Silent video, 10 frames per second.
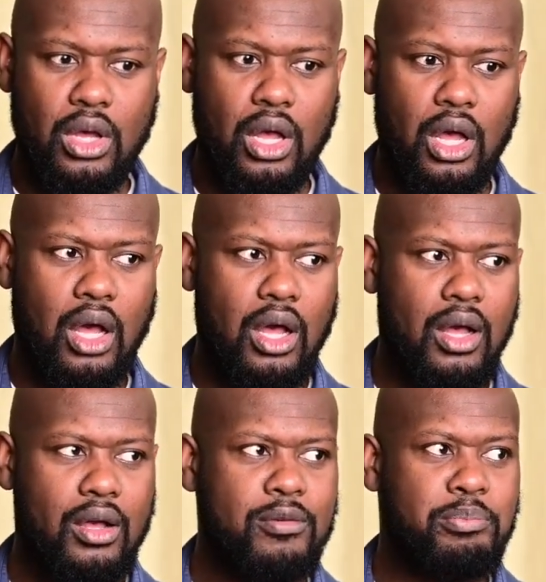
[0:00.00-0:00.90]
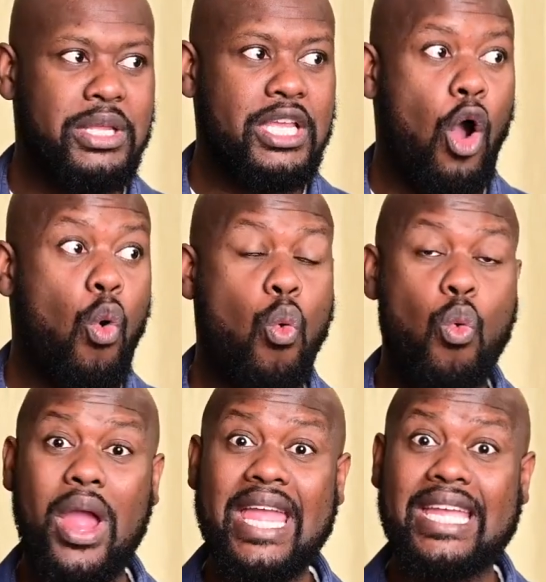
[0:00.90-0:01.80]
uh, be
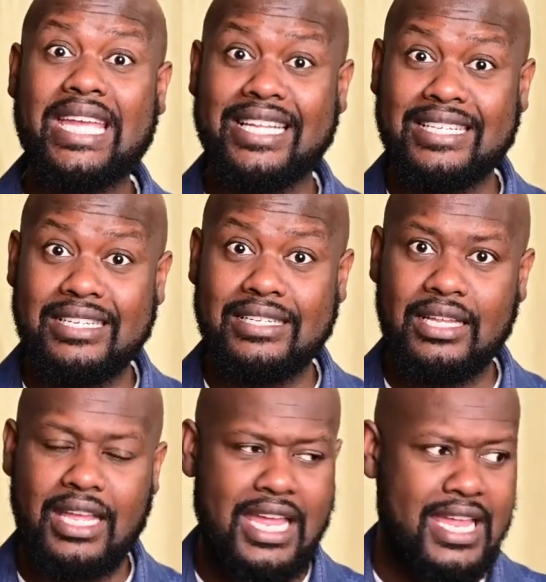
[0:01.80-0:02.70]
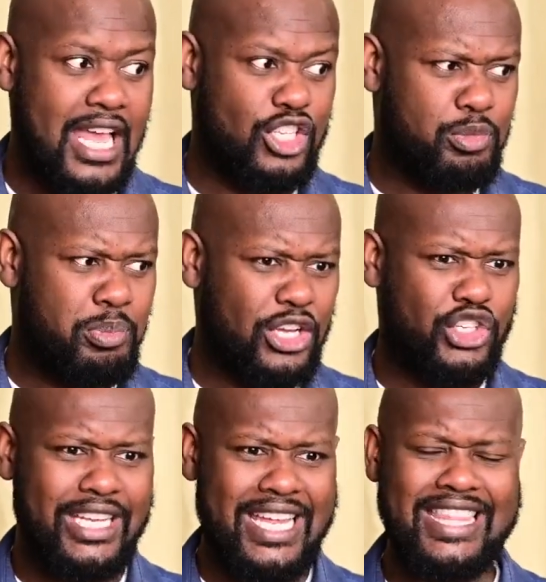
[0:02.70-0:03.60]
awakened
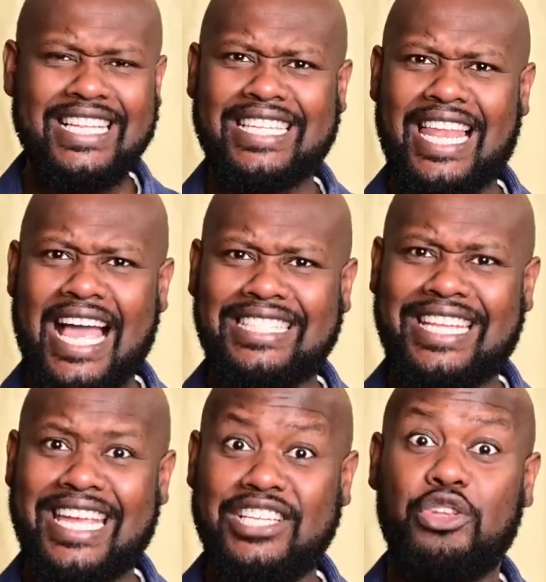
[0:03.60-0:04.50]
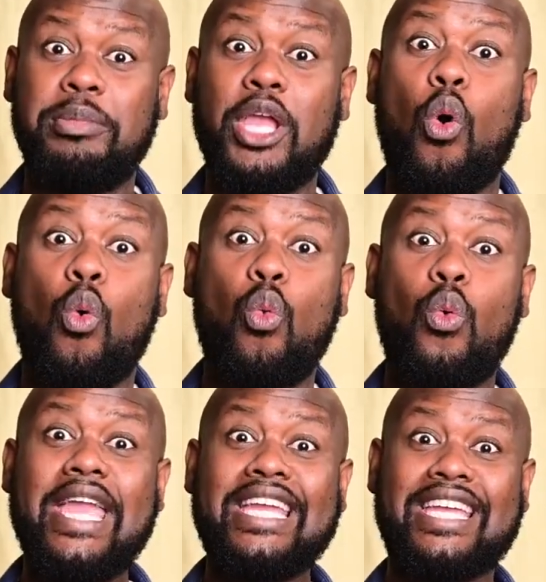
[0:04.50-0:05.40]
especially in these last days, to be
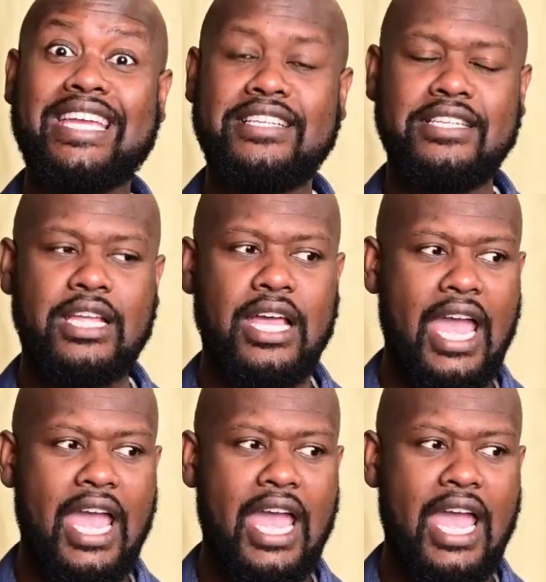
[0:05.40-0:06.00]
awakened